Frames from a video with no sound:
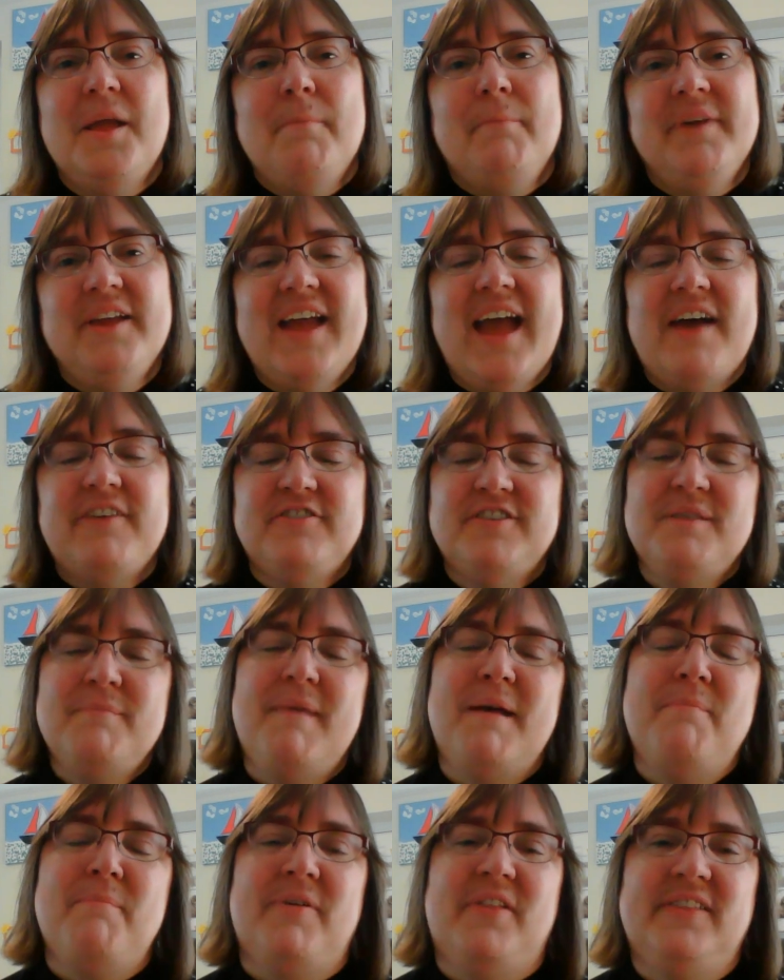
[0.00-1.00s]
But you have to
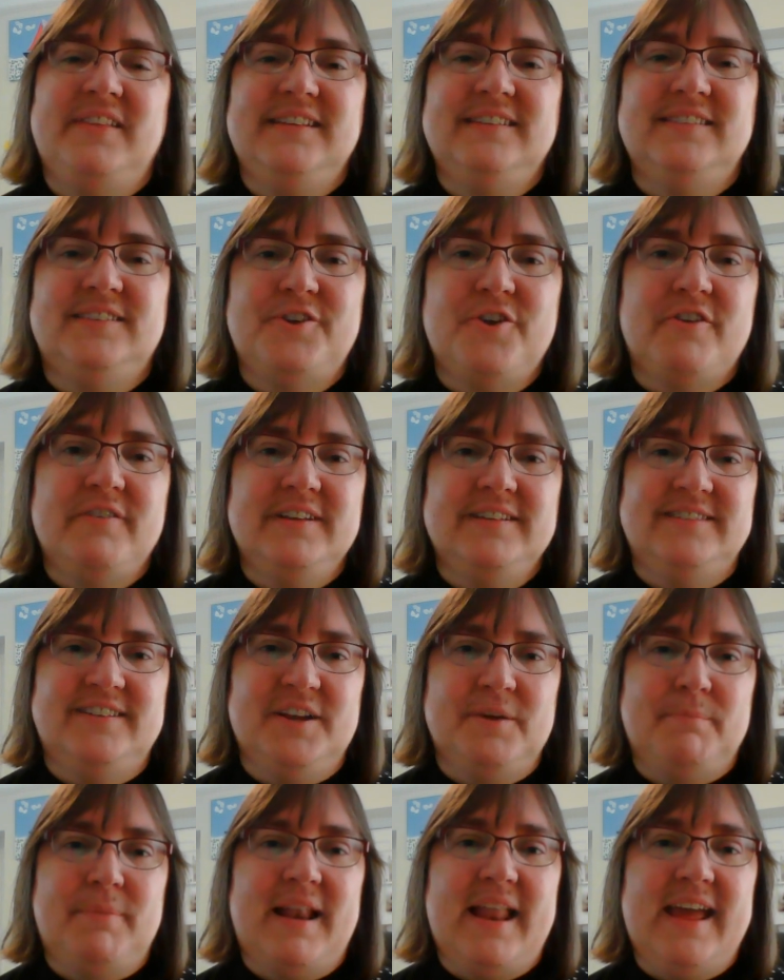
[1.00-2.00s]
remember that these stories
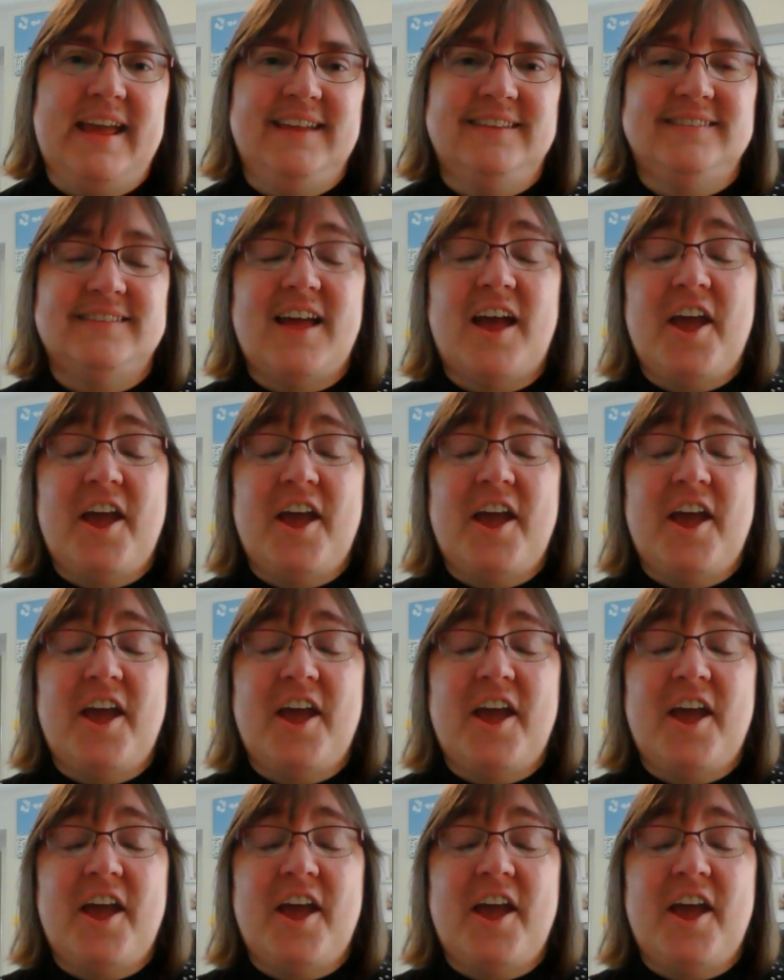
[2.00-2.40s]
took place